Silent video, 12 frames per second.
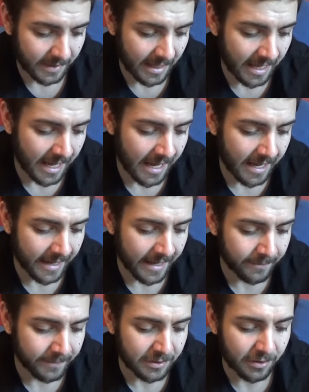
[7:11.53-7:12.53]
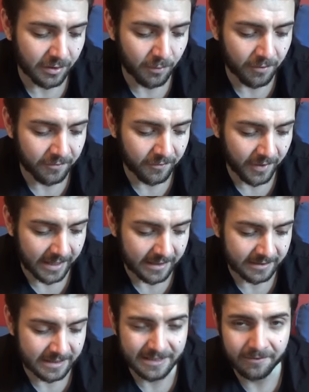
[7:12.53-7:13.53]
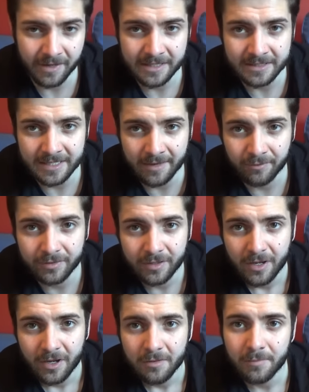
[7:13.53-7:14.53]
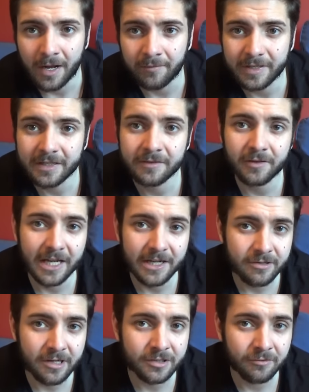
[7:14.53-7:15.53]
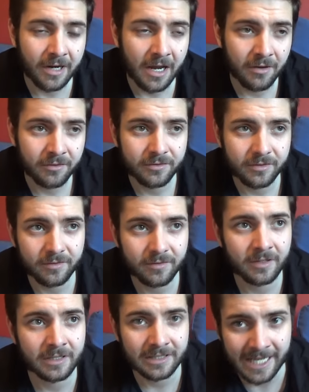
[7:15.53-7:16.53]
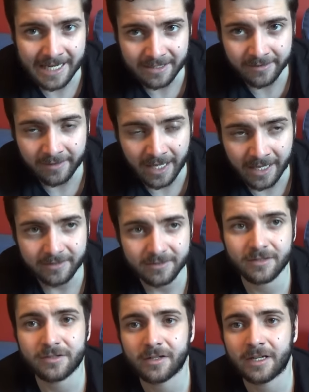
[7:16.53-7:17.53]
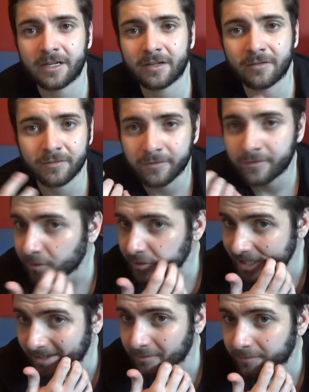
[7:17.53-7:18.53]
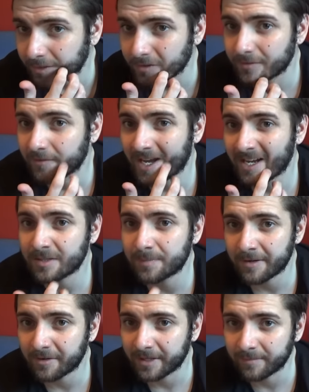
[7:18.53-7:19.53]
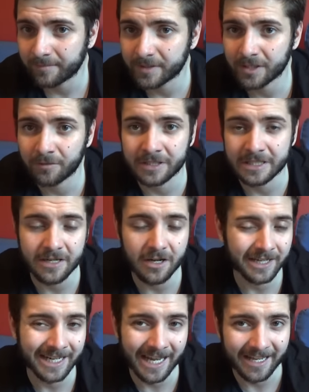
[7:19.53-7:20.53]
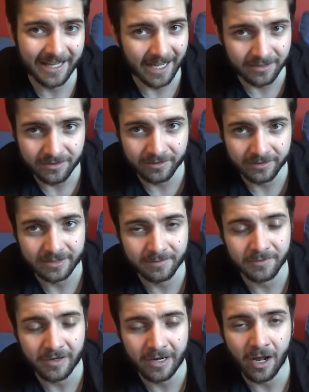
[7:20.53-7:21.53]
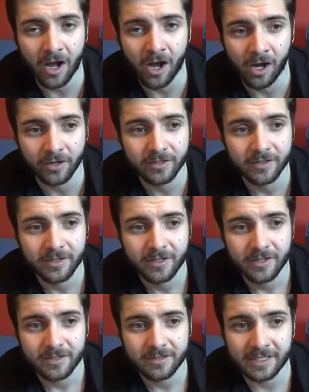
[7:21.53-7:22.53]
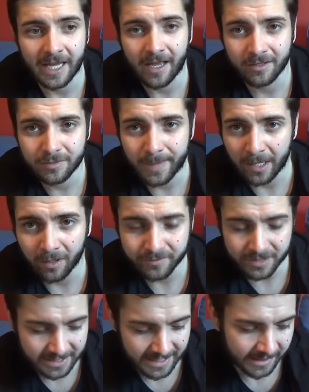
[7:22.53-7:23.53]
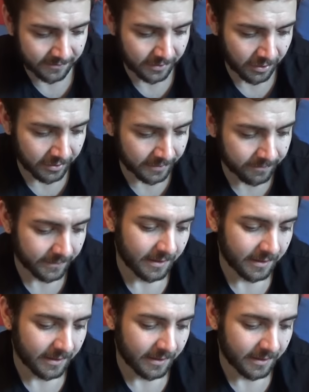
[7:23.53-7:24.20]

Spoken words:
He's only got the 1 fate and he's defense 7, but I'm thinking if Galadriel's around as Lady of Light, she can channel Fortify Spirit him, so he's not going to get cast on. It's going to be very hard to get a spell off successfully on him.